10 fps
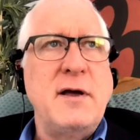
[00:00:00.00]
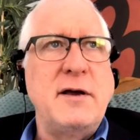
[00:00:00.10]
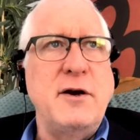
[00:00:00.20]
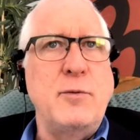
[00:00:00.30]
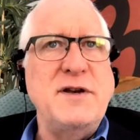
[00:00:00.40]

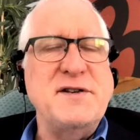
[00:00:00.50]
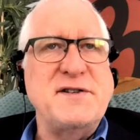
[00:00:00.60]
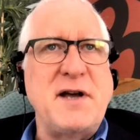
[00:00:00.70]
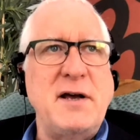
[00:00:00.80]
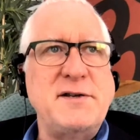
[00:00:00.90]
you know we
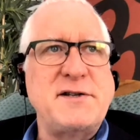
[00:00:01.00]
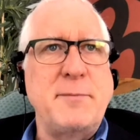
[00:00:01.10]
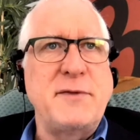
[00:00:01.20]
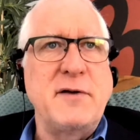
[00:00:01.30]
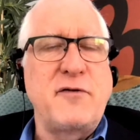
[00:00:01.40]
design
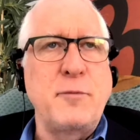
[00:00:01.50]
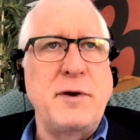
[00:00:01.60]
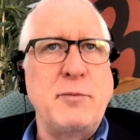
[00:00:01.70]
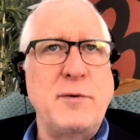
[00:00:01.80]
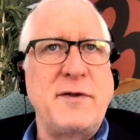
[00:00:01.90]
something for
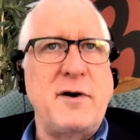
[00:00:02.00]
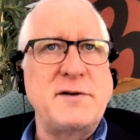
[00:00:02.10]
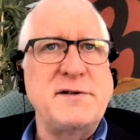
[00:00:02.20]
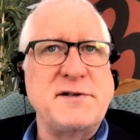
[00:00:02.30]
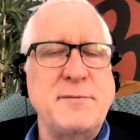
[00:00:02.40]
people with
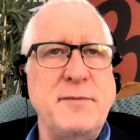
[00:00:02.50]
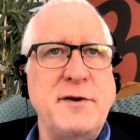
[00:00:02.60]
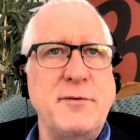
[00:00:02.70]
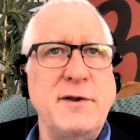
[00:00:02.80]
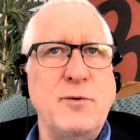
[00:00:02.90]
autism
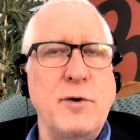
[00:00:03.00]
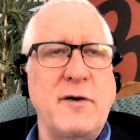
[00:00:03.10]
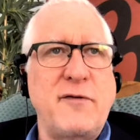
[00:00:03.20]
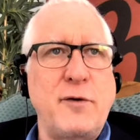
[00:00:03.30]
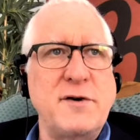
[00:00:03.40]
that are in the
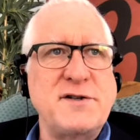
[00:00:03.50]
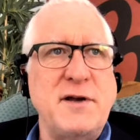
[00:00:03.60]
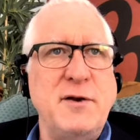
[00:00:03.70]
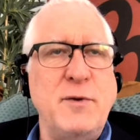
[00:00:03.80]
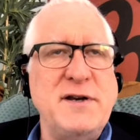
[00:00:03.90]
workforce
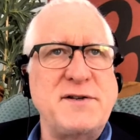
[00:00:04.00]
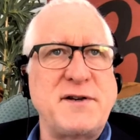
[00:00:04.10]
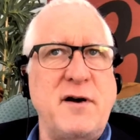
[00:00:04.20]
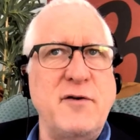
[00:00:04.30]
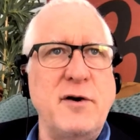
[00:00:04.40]
and then we
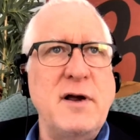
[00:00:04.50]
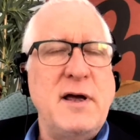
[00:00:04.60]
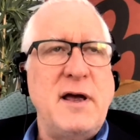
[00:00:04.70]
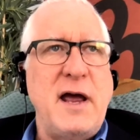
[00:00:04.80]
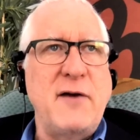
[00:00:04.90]
discover
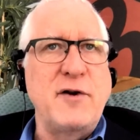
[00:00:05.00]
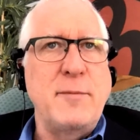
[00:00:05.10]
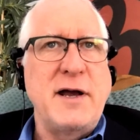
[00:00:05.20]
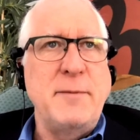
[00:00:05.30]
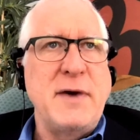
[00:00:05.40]

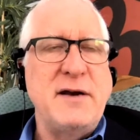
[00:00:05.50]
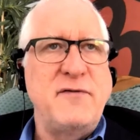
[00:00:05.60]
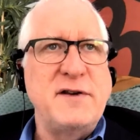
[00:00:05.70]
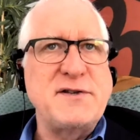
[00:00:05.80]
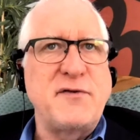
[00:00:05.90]
everybody
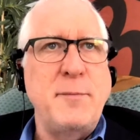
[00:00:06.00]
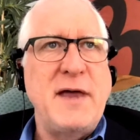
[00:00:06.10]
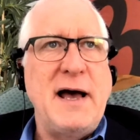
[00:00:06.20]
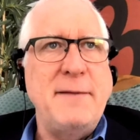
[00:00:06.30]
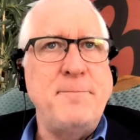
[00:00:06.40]
benefits from
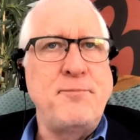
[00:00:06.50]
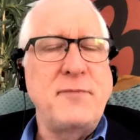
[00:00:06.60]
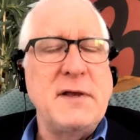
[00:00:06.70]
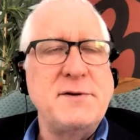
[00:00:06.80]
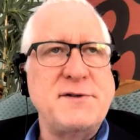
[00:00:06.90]
that
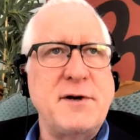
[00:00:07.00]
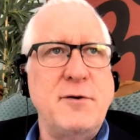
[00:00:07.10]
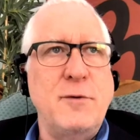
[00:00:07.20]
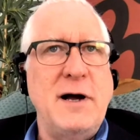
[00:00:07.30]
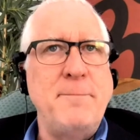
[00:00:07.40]

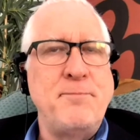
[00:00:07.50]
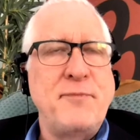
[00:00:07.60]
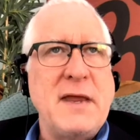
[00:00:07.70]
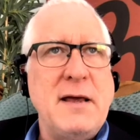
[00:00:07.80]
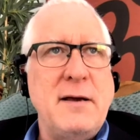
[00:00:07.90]
so, um,
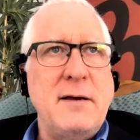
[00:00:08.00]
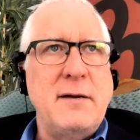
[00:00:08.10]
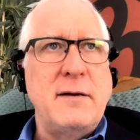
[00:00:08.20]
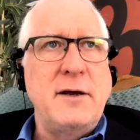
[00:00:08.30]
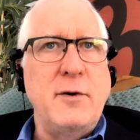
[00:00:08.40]

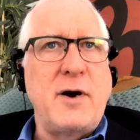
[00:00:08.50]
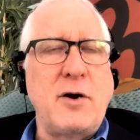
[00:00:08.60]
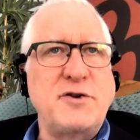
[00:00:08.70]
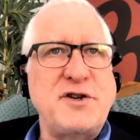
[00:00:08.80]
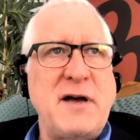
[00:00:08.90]
you know, at
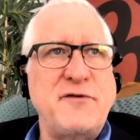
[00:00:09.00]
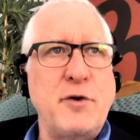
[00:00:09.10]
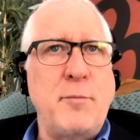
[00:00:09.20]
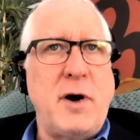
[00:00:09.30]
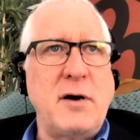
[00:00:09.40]
Hart Schaffner
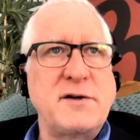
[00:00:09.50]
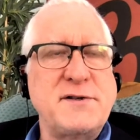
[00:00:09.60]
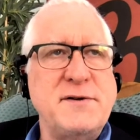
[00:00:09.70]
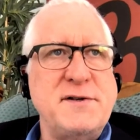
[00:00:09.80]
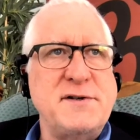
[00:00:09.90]
and
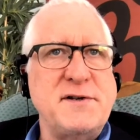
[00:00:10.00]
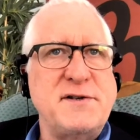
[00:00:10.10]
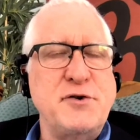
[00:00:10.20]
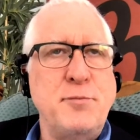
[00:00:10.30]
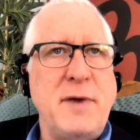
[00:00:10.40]
Marx, which is a
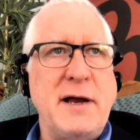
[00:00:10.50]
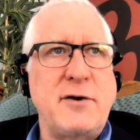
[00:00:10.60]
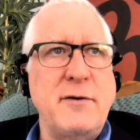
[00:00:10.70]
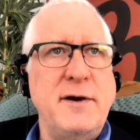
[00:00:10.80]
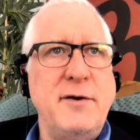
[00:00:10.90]
suit
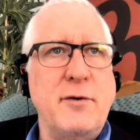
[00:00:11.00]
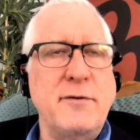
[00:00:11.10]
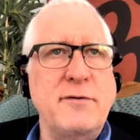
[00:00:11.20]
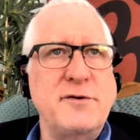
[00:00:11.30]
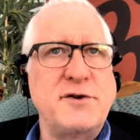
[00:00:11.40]
maker in
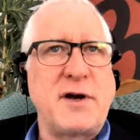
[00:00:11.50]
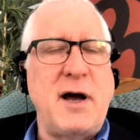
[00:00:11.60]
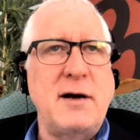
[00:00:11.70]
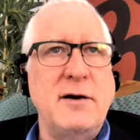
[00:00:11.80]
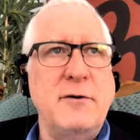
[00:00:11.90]
northern
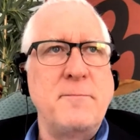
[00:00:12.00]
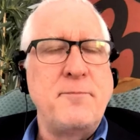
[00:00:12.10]
Chicago,